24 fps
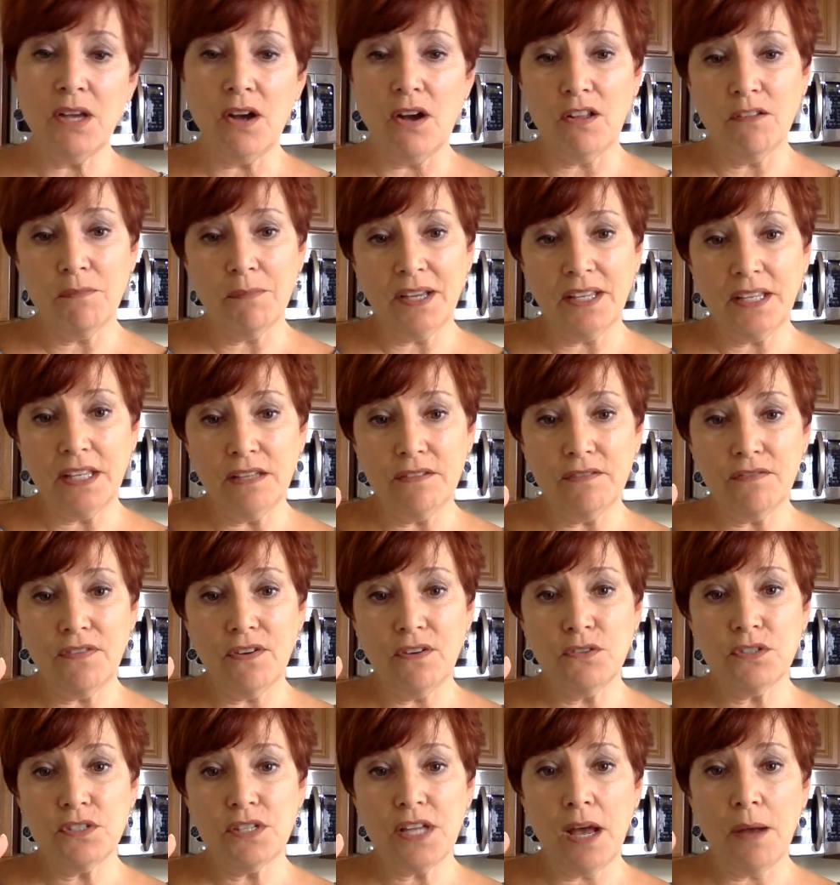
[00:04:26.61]
all my
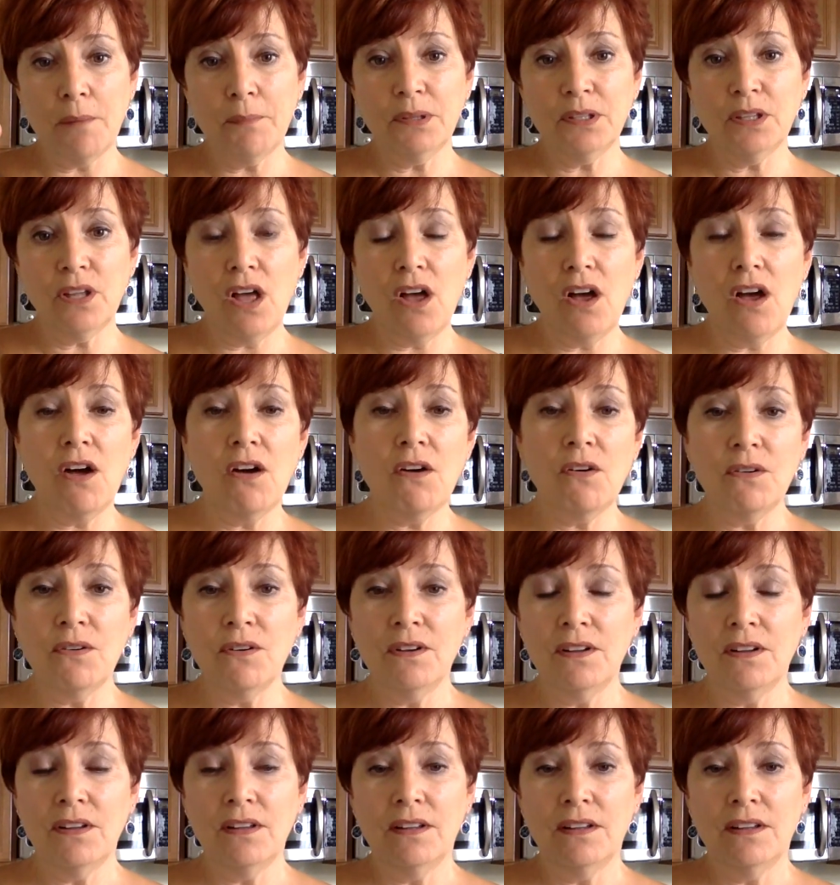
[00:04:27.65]
info's down below.
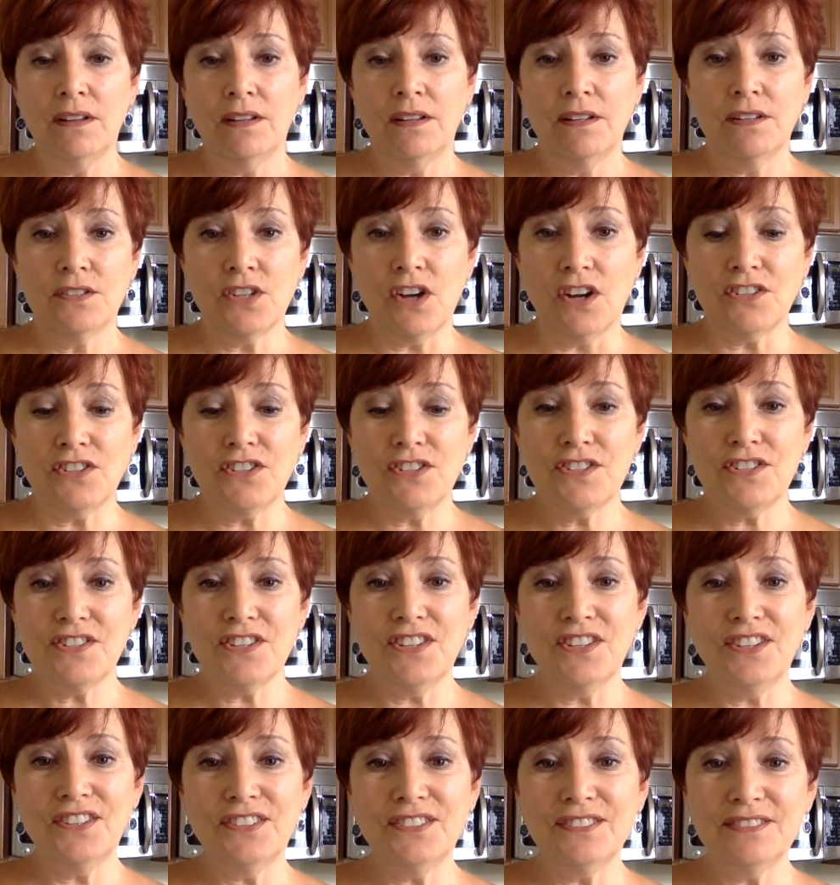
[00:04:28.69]
Talk to you
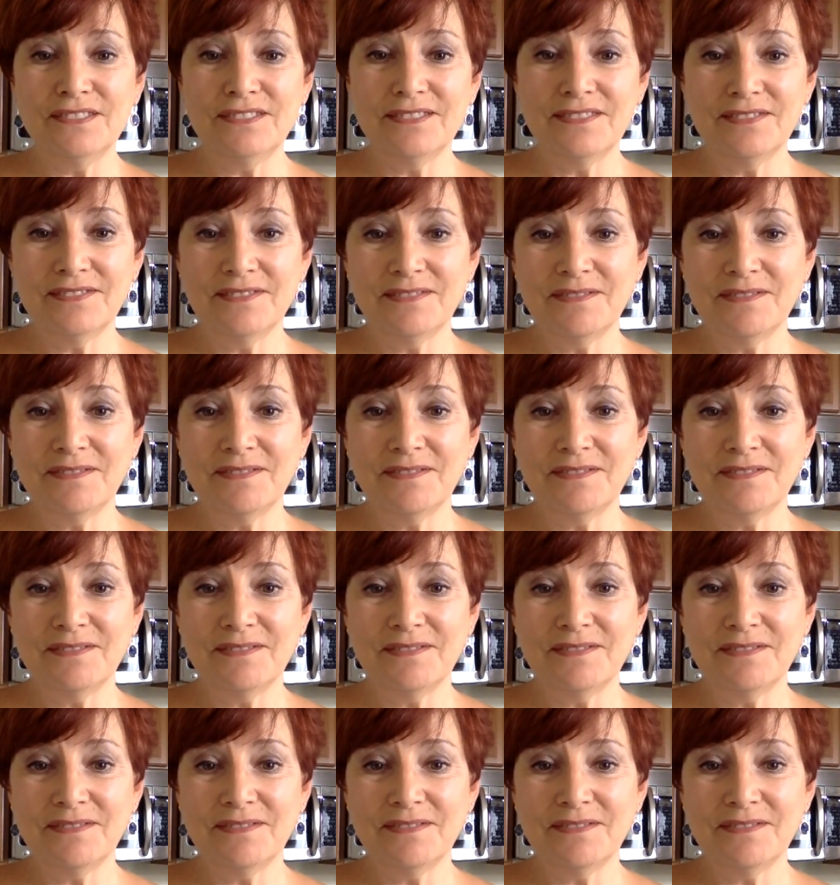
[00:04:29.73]
soon.